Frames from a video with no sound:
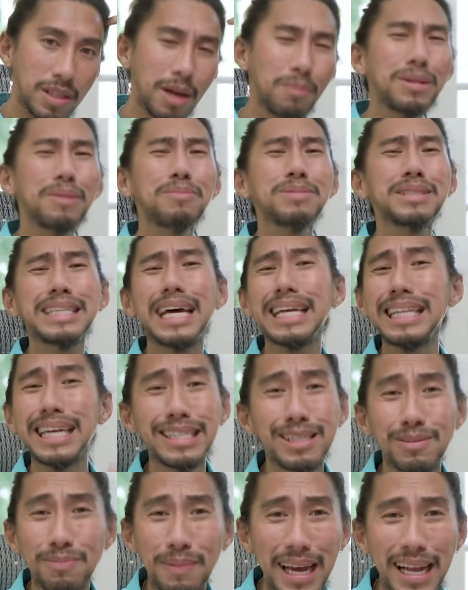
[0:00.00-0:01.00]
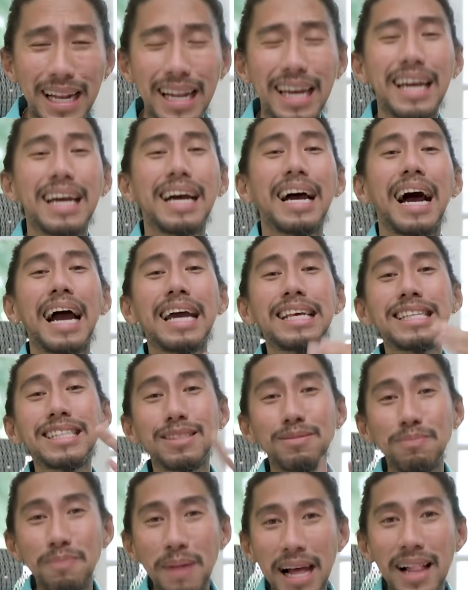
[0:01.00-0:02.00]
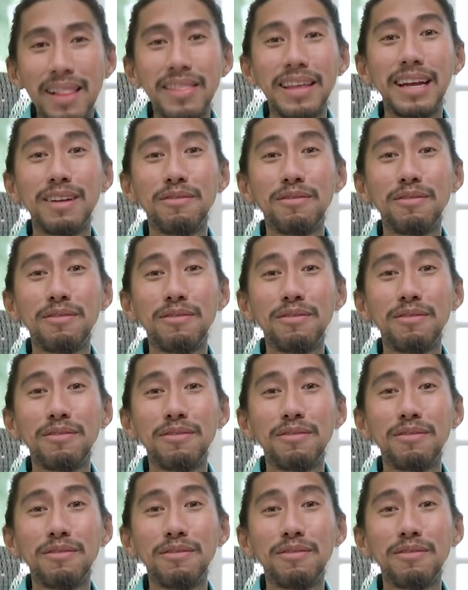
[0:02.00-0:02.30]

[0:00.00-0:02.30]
Sometimes not I smell. I smell the